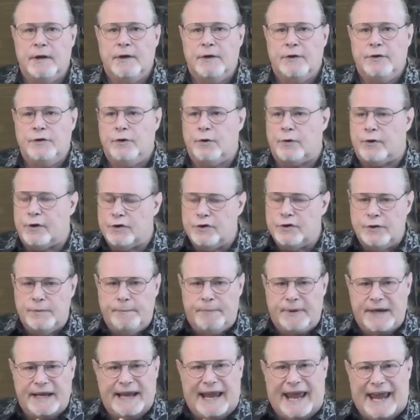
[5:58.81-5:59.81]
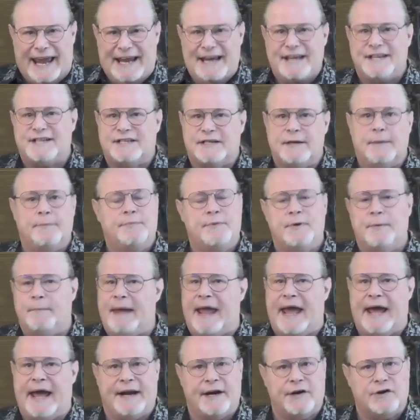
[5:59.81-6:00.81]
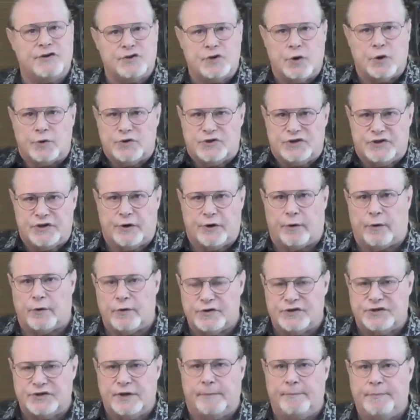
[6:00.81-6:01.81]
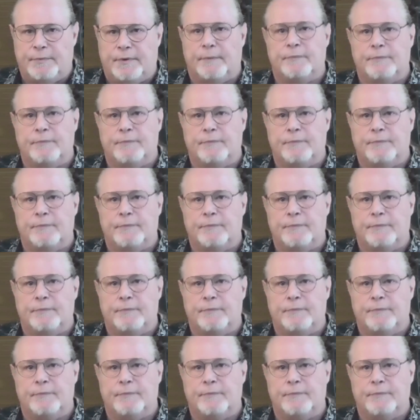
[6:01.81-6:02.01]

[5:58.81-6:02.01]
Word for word: you can be asymptomatic, show zero symptoms,